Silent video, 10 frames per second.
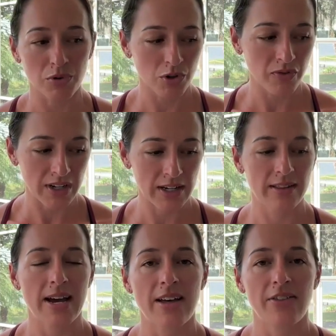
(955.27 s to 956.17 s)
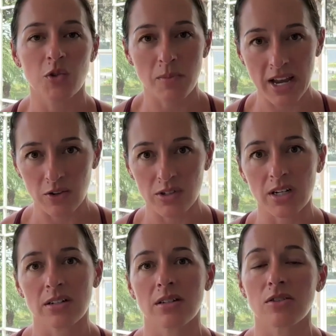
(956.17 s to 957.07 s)
proven that those
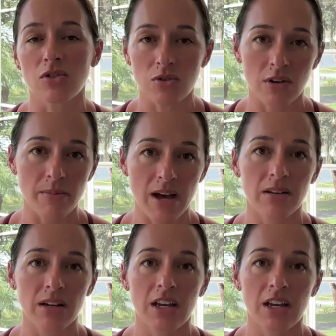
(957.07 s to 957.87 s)
mycotoxins do come out